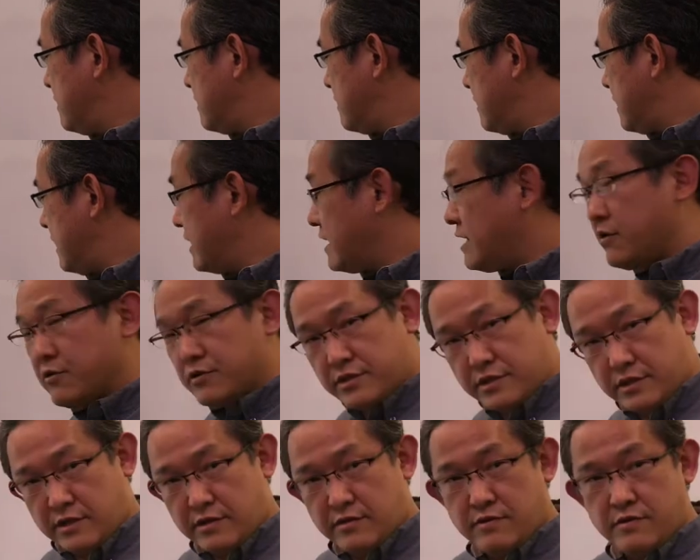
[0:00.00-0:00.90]

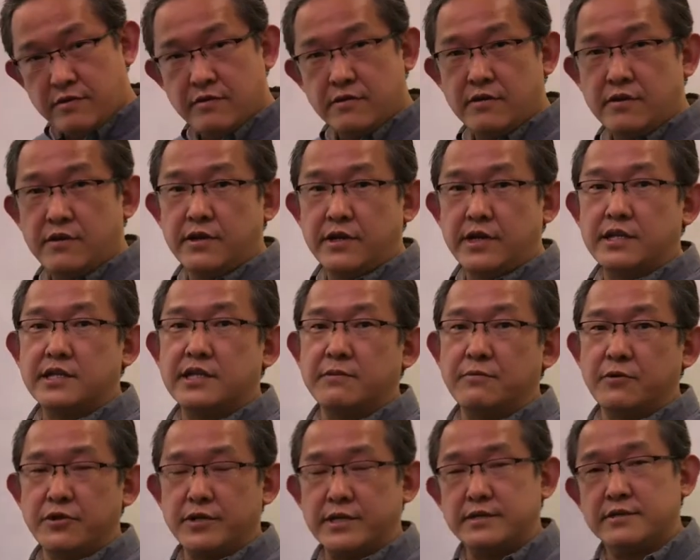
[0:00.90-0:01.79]

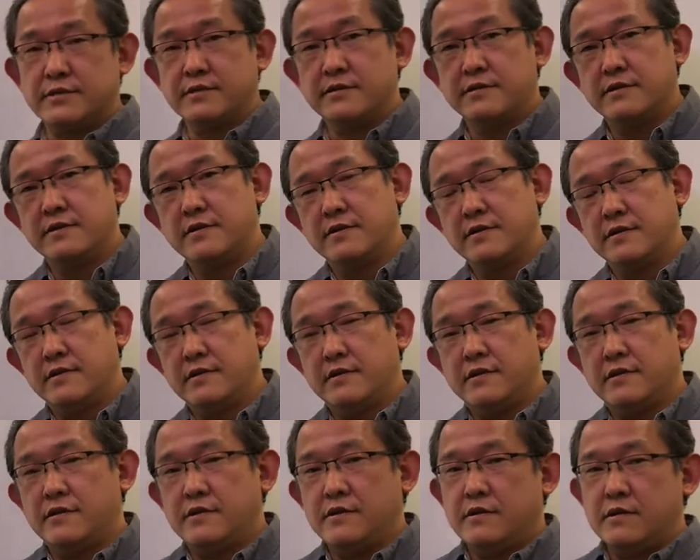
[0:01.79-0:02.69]
and
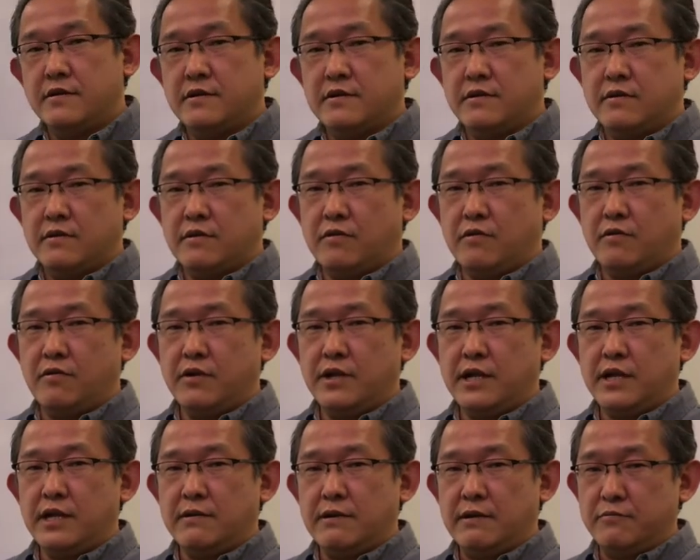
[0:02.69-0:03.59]
rework
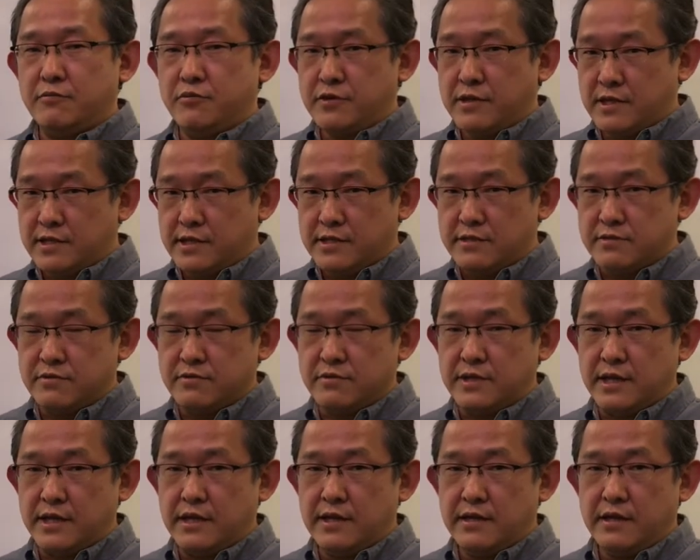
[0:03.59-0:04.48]
are
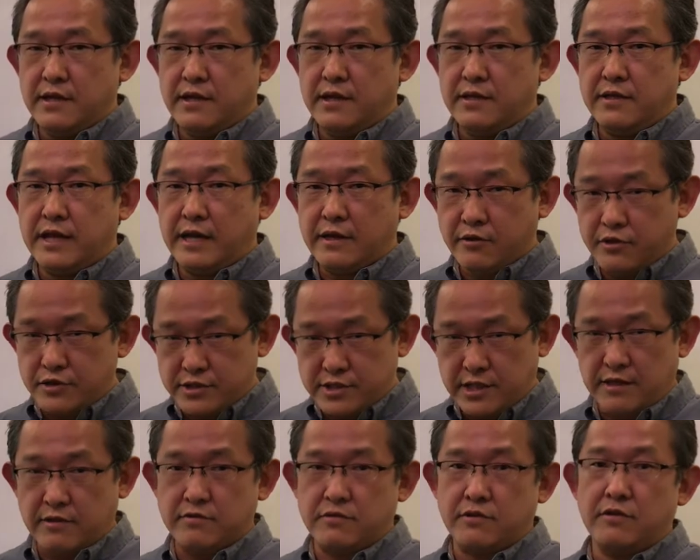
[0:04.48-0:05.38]
wastes
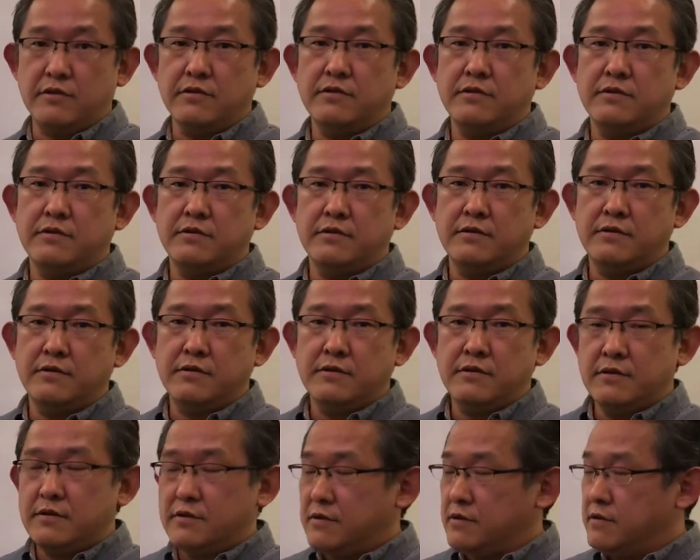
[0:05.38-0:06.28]
that need to
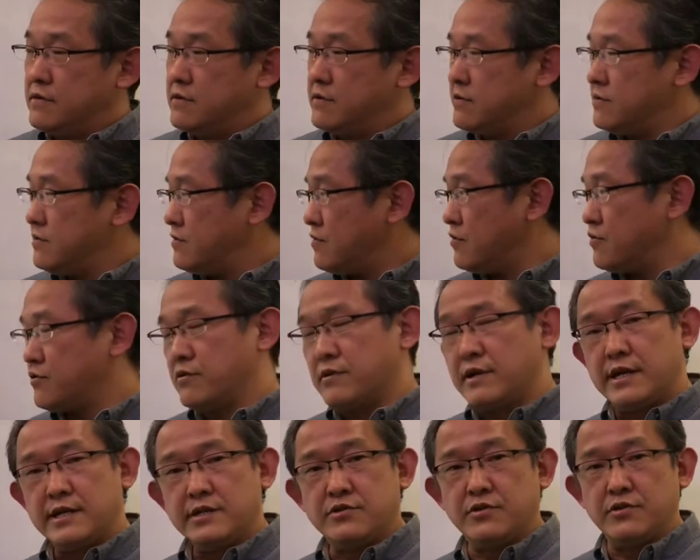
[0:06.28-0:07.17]
be
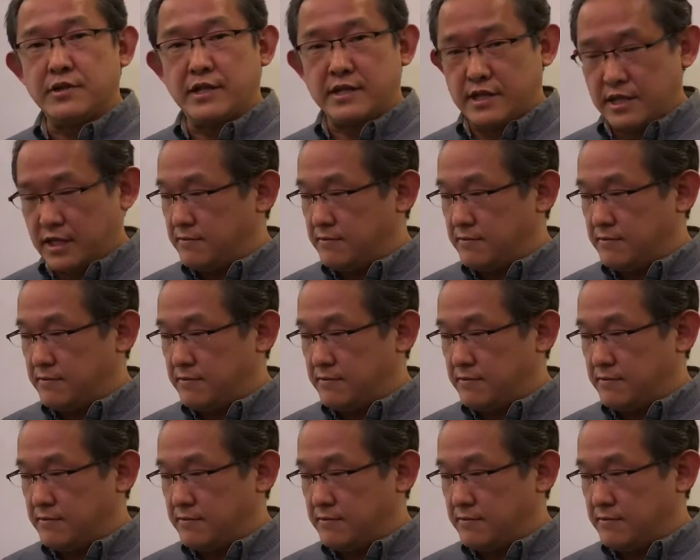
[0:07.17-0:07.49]
eliminated.